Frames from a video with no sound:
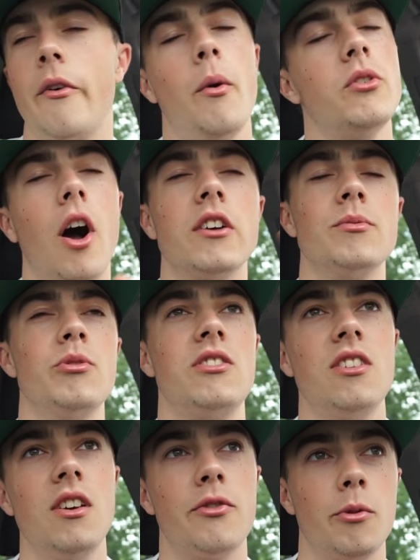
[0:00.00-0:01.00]
It was awesome to
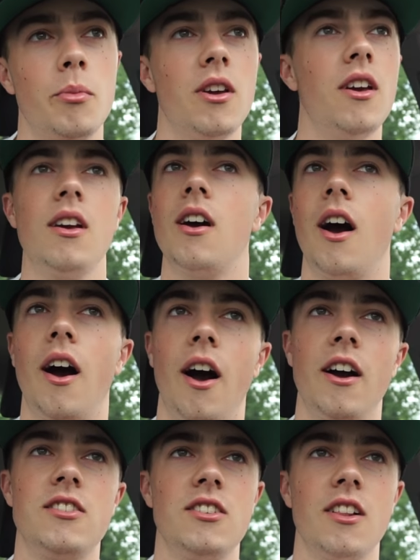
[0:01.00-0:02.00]
see. For me,
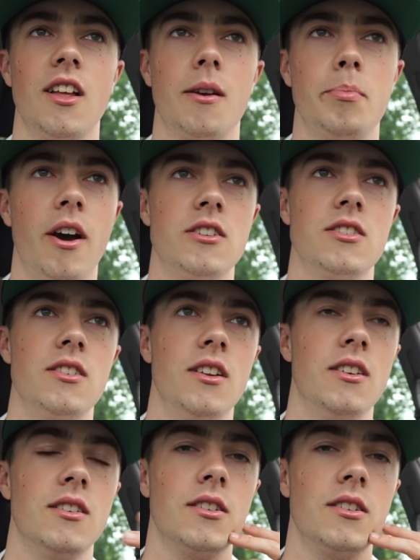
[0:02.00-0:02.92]
I see a lot of passion, and,